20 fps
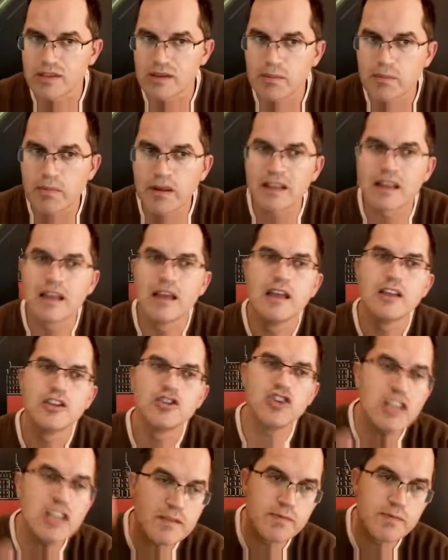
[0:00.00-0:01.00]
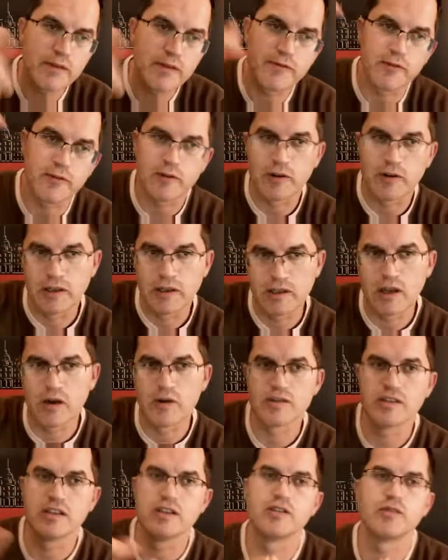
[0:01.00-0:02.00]
But just before it goes
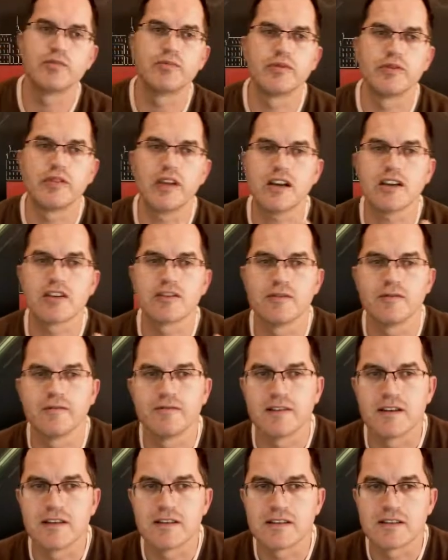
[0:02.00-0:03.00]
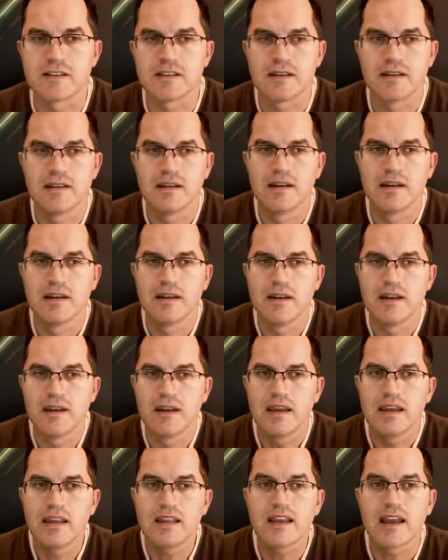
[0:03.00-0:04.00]
into production phase,
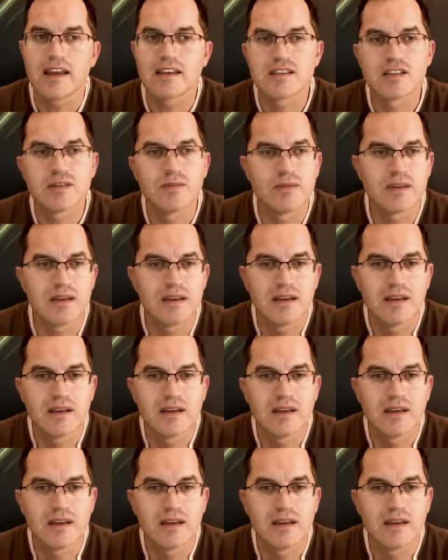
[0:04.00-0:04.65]
it has to be